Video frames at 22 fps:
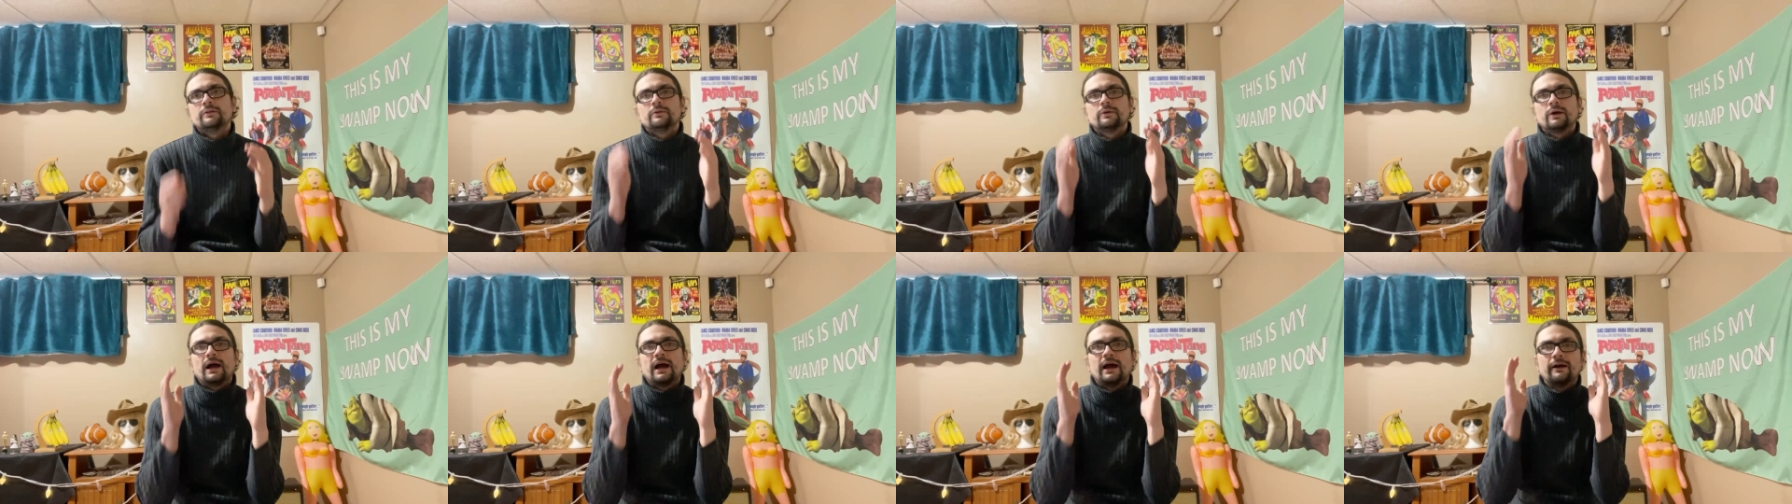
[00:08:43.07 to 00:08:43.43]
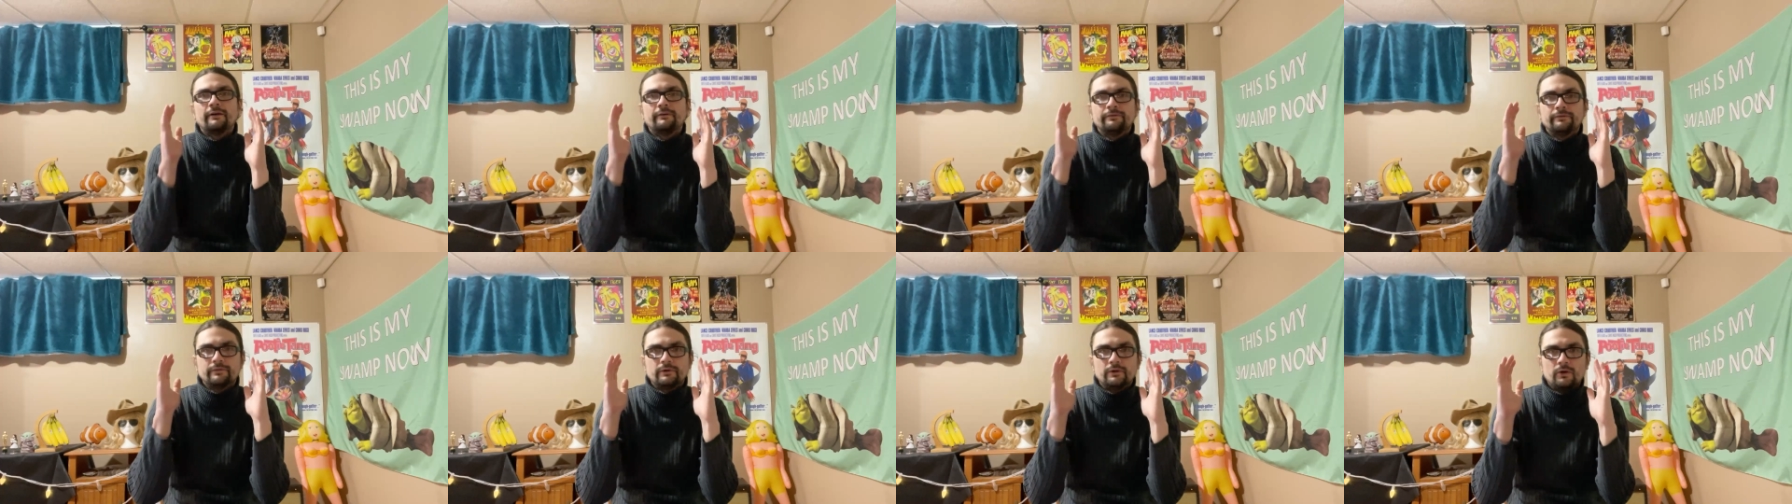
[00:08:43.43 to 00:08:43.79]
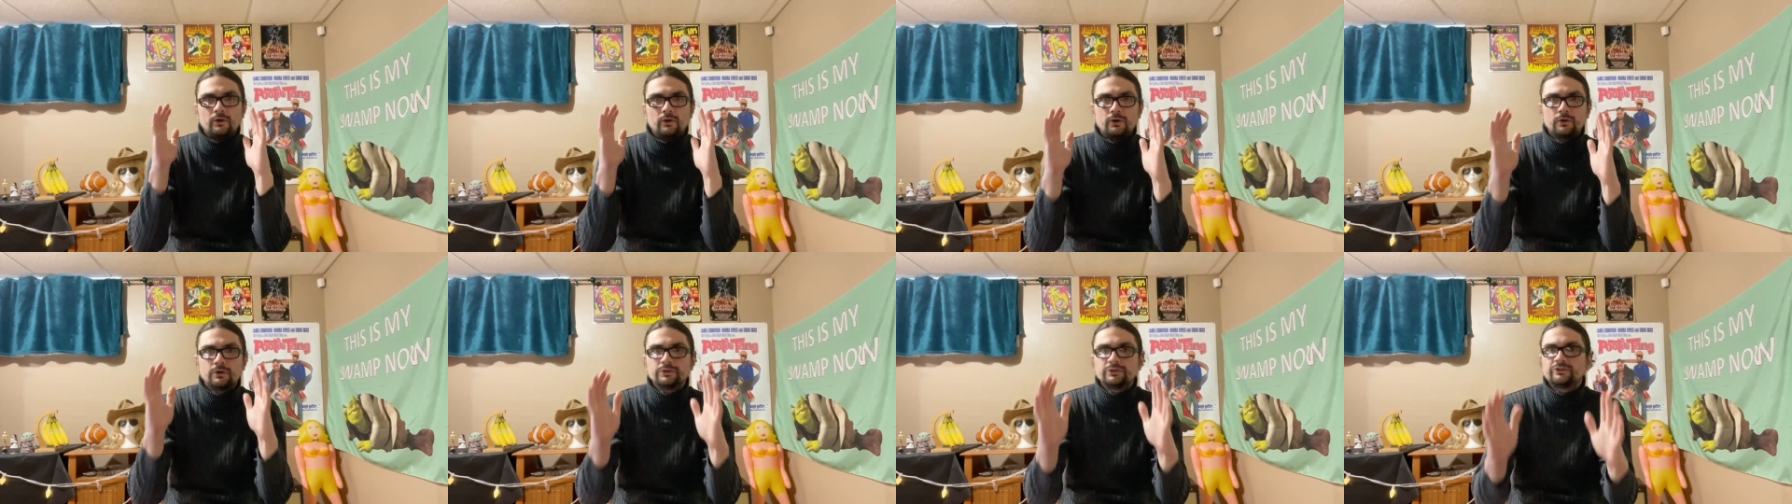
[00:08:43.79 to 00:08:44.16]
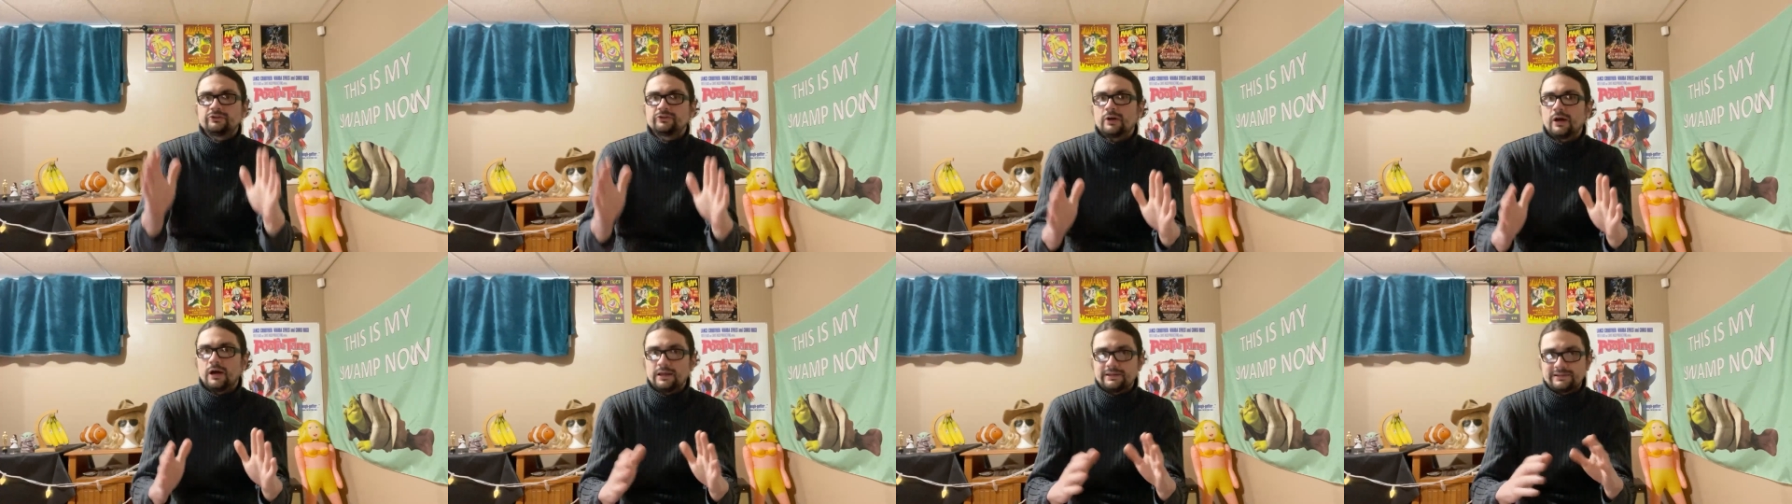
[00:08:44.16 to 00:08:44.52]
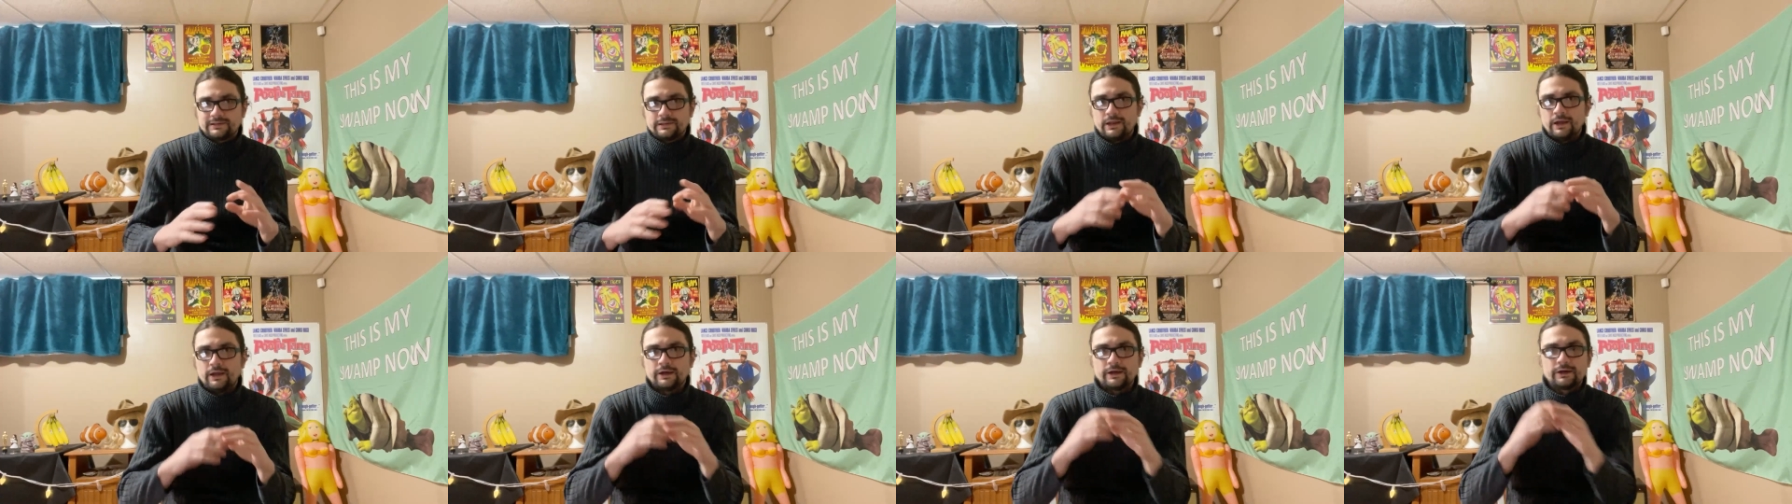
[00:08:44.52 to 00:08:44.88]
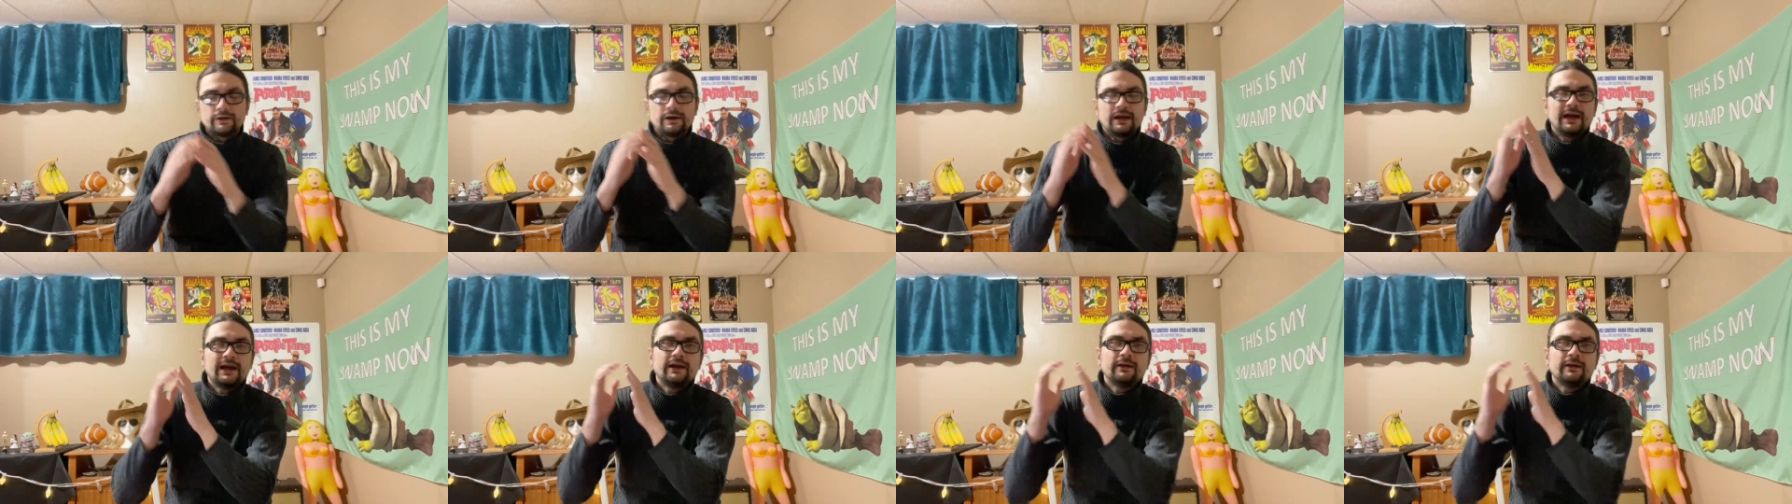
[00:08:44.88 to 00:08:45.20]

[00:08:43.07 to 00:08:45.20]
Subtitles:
Hold shots longer.